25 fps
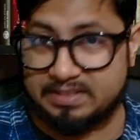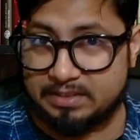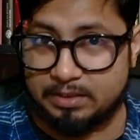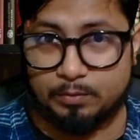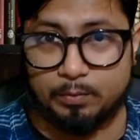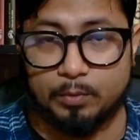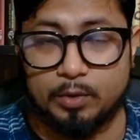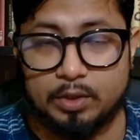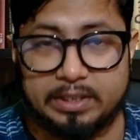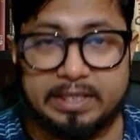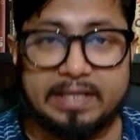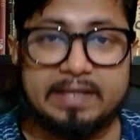Is
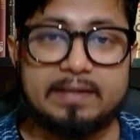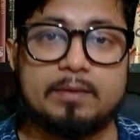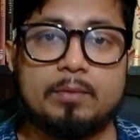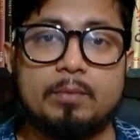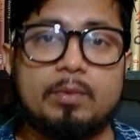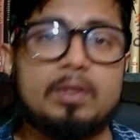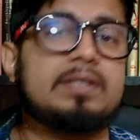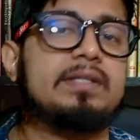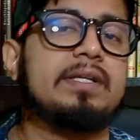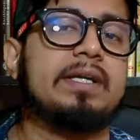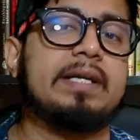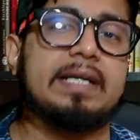it worth
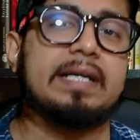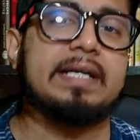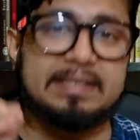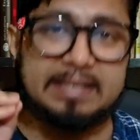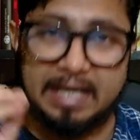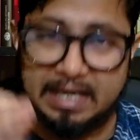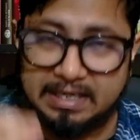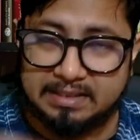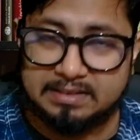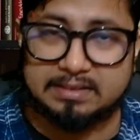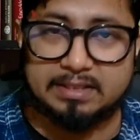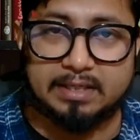it? Worth
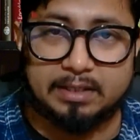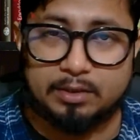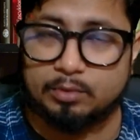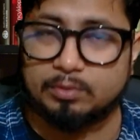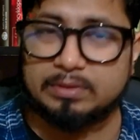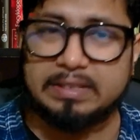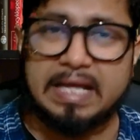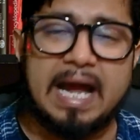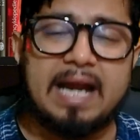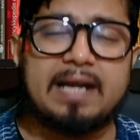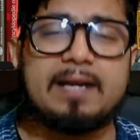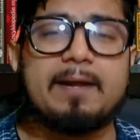it? The answer
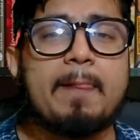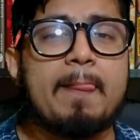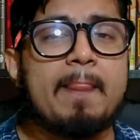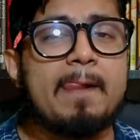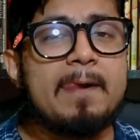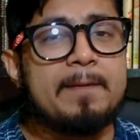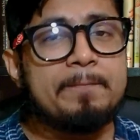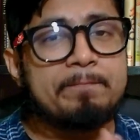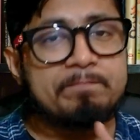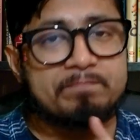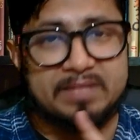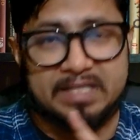to
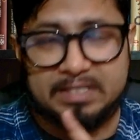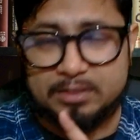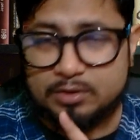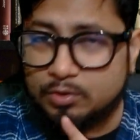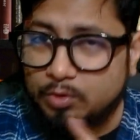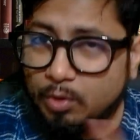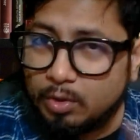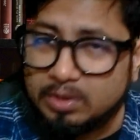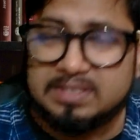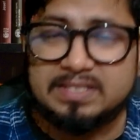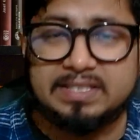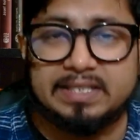that,
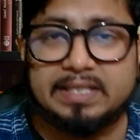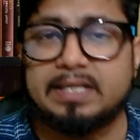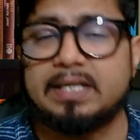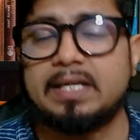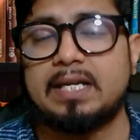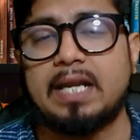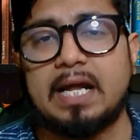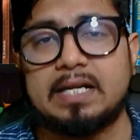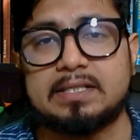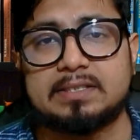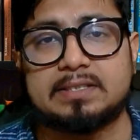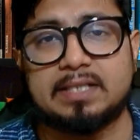there's no
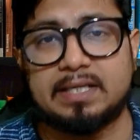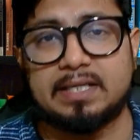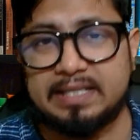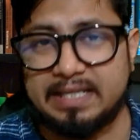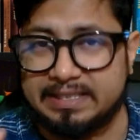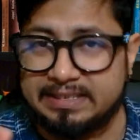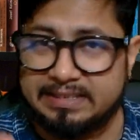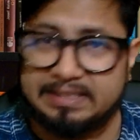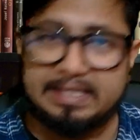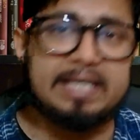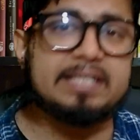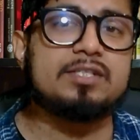single answer
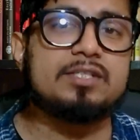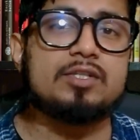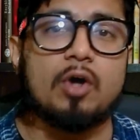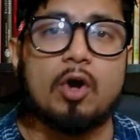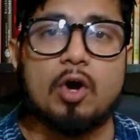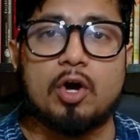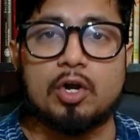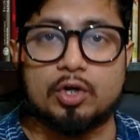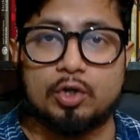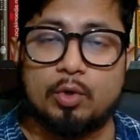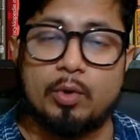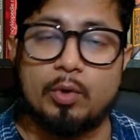that yes
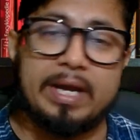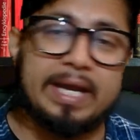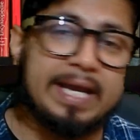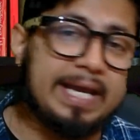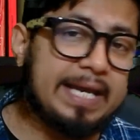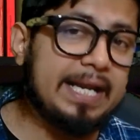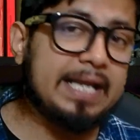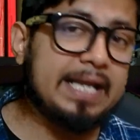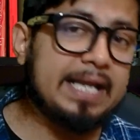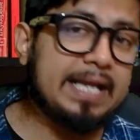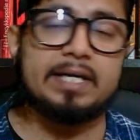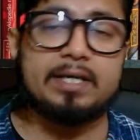or no.
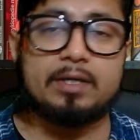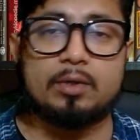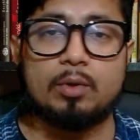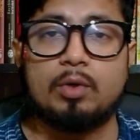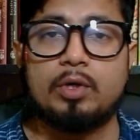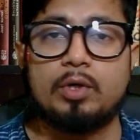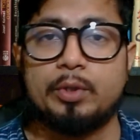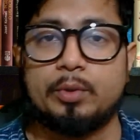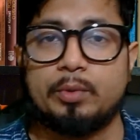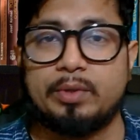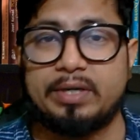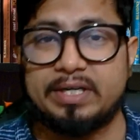Again, as I
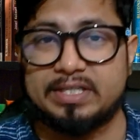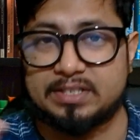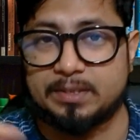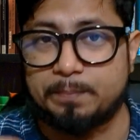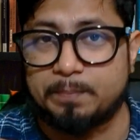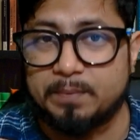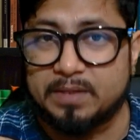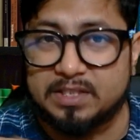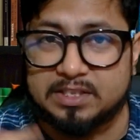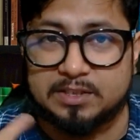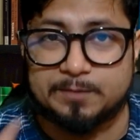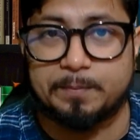told you,
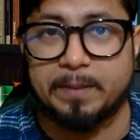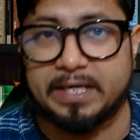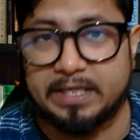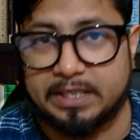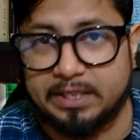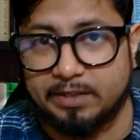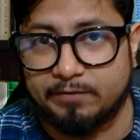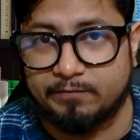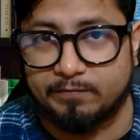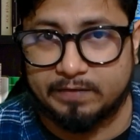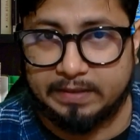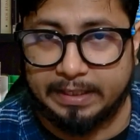it's a
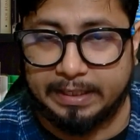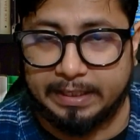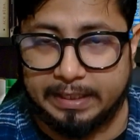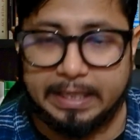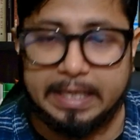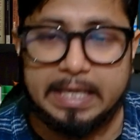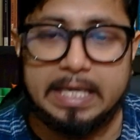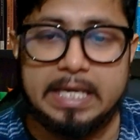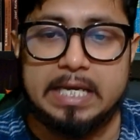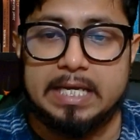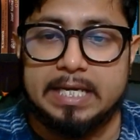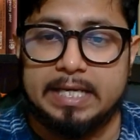perspective
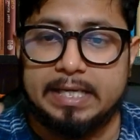thing.